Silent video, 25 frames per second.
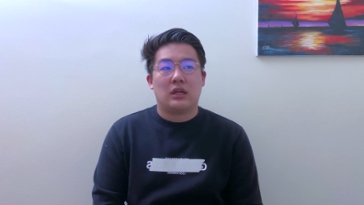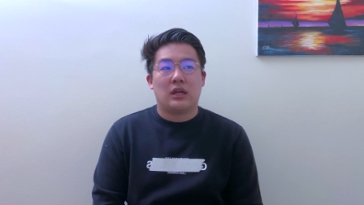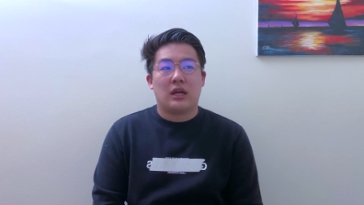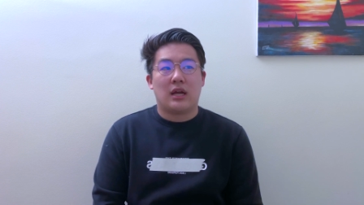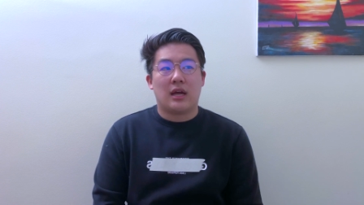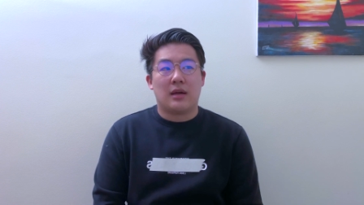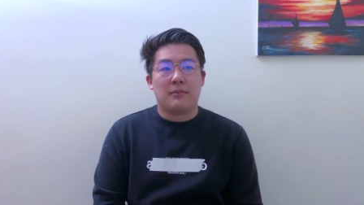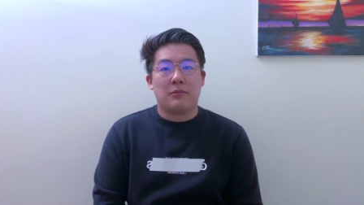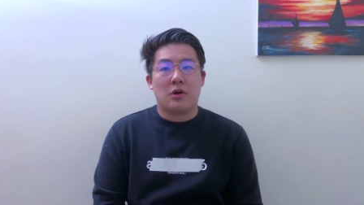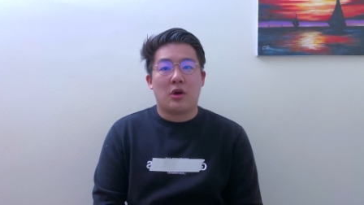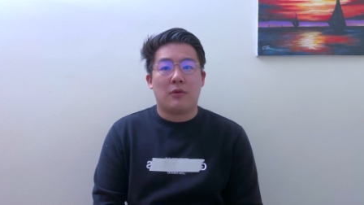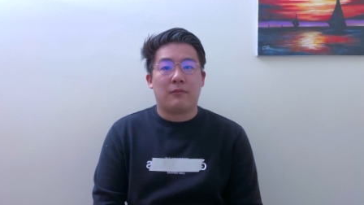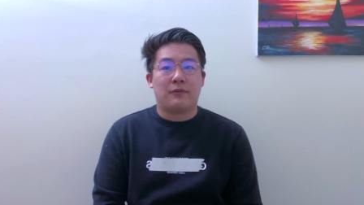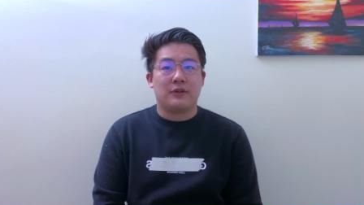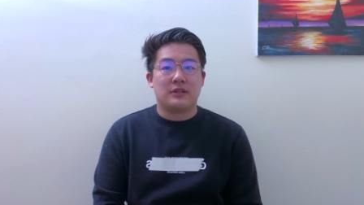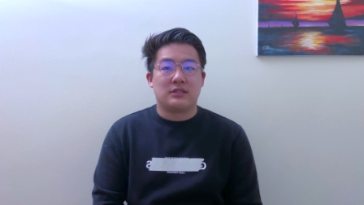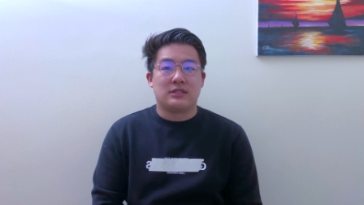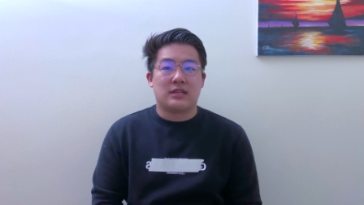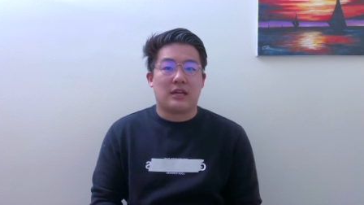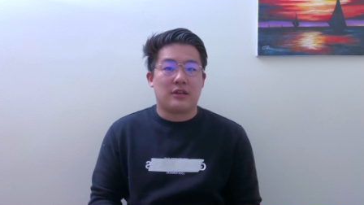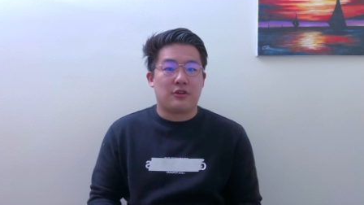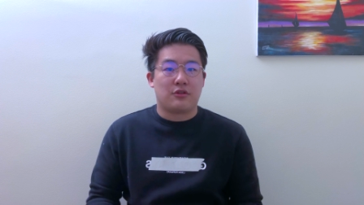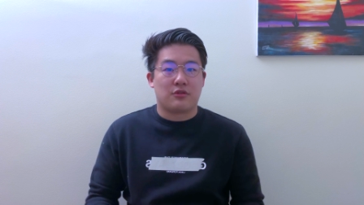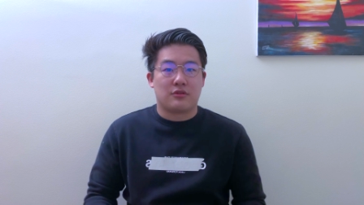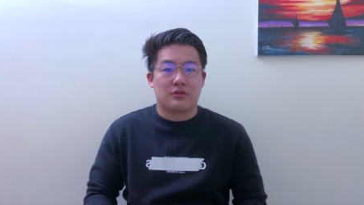um, hopefully
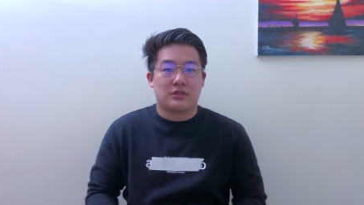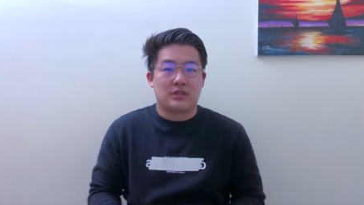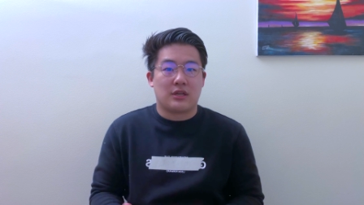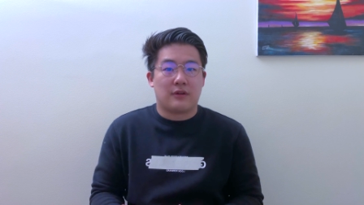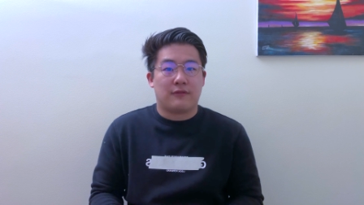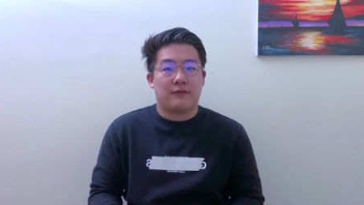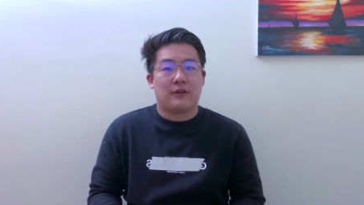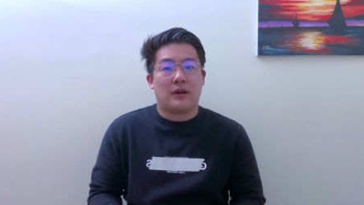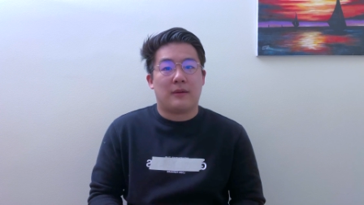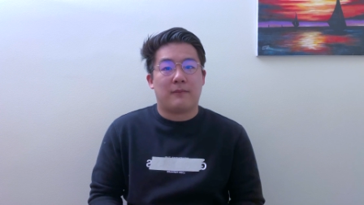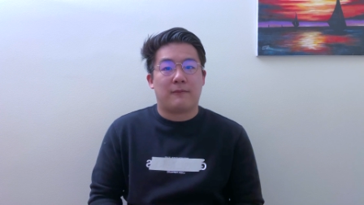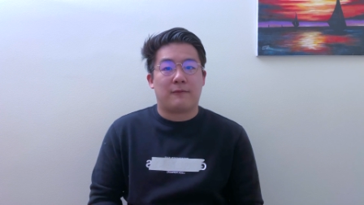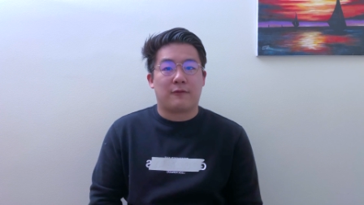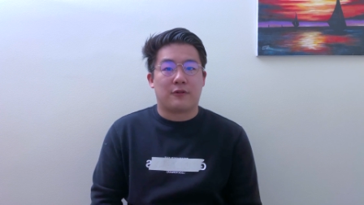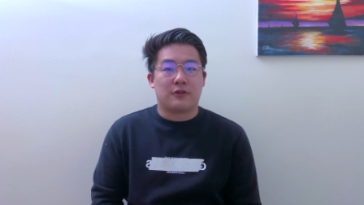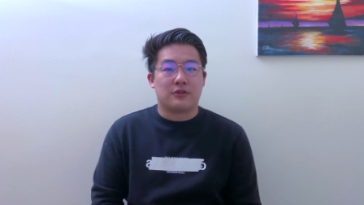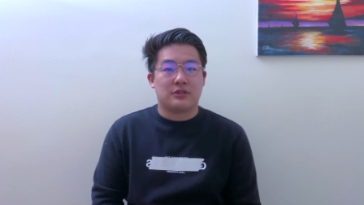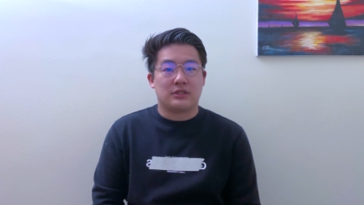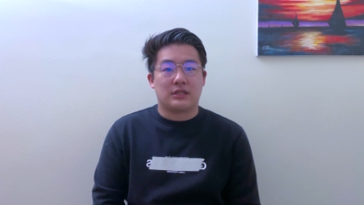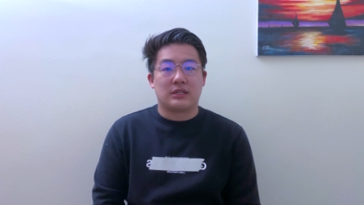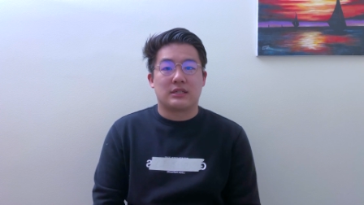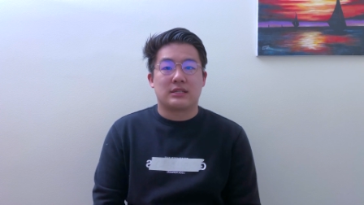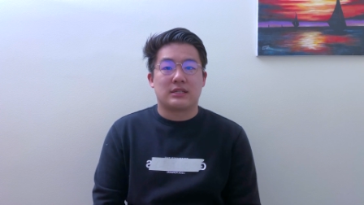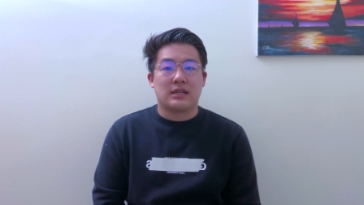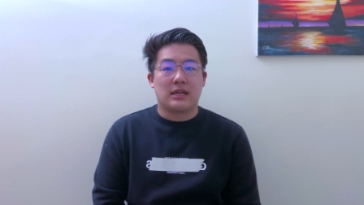set yourself up for
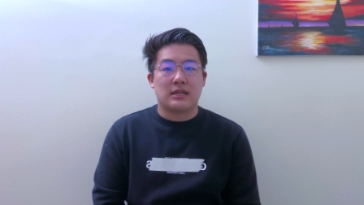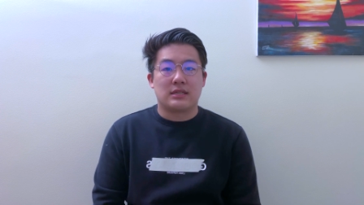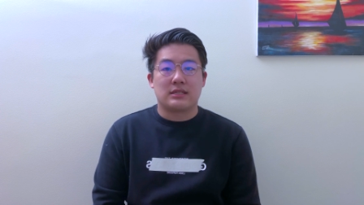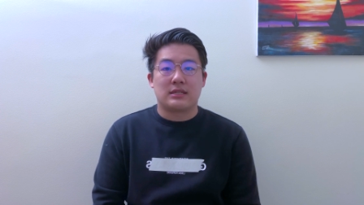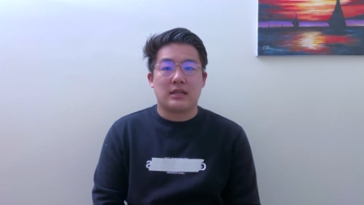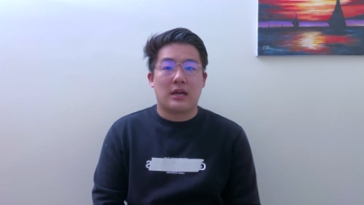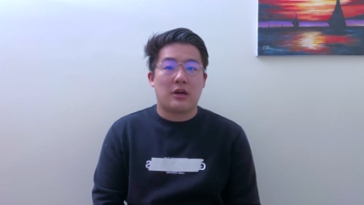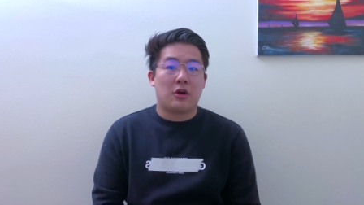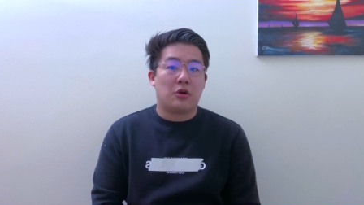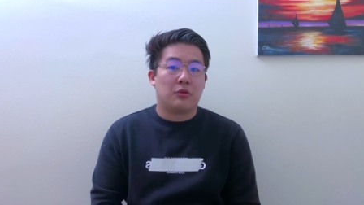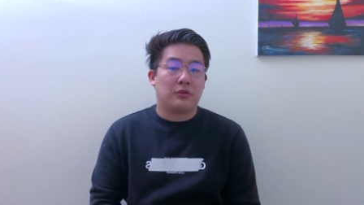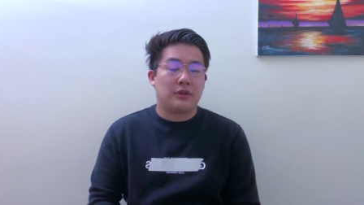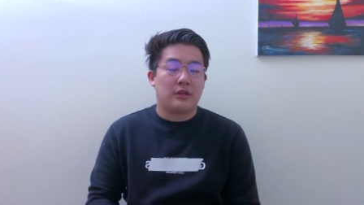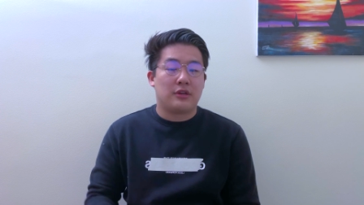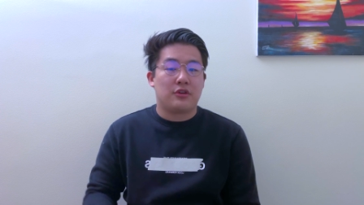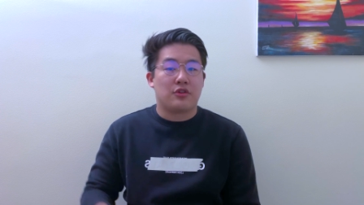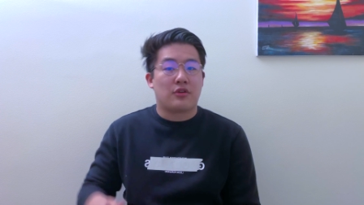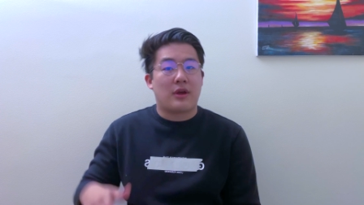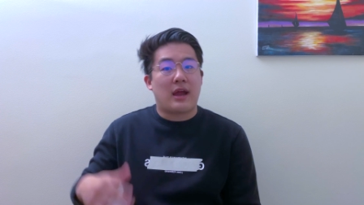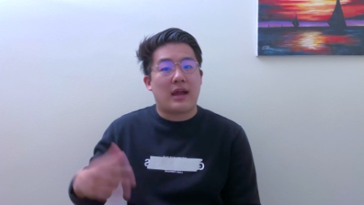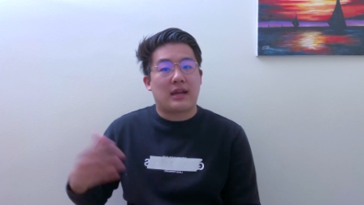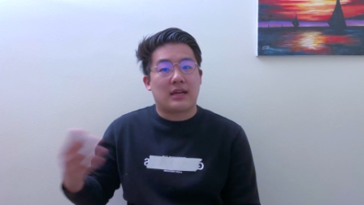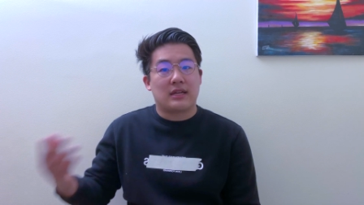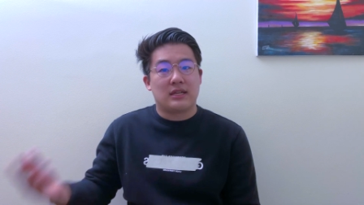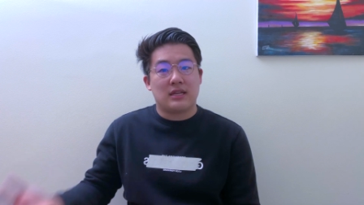success, not only in your
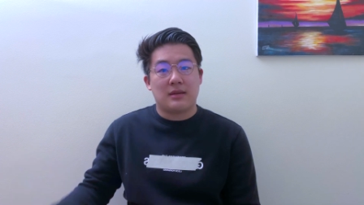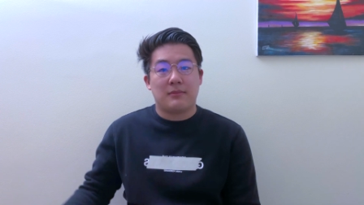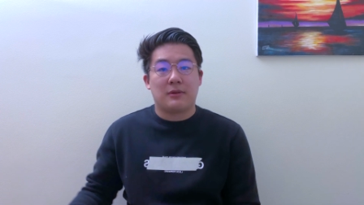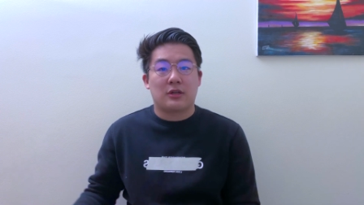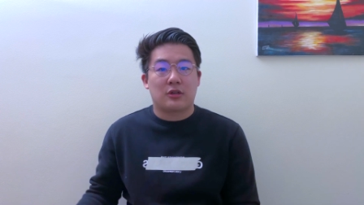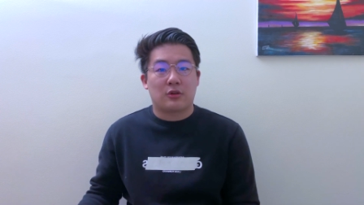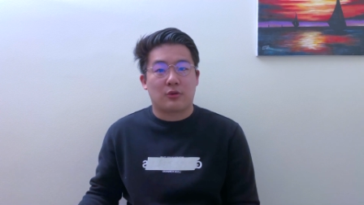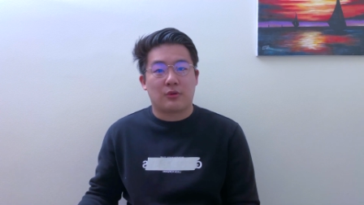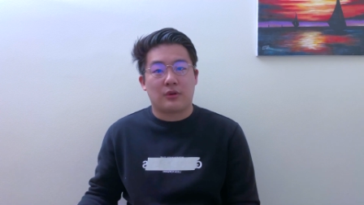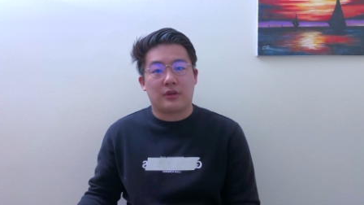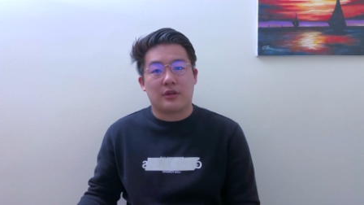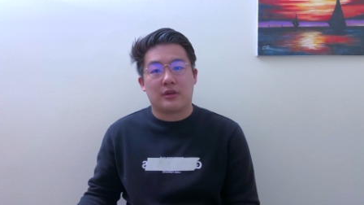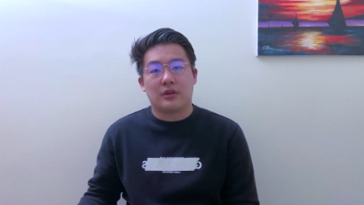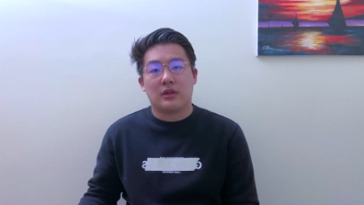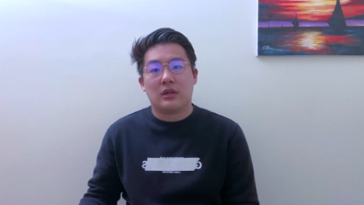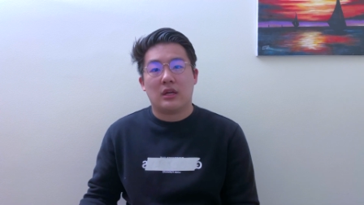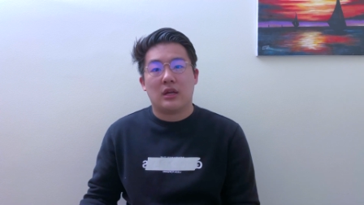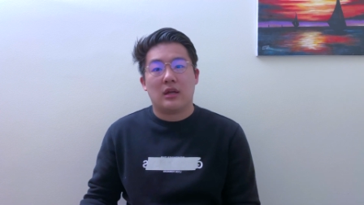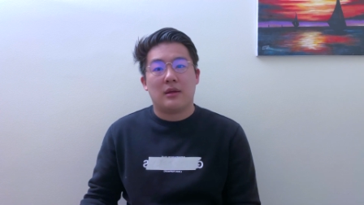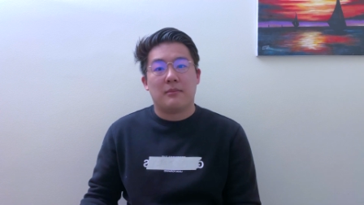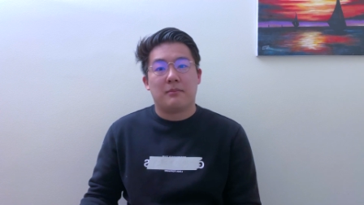academic career,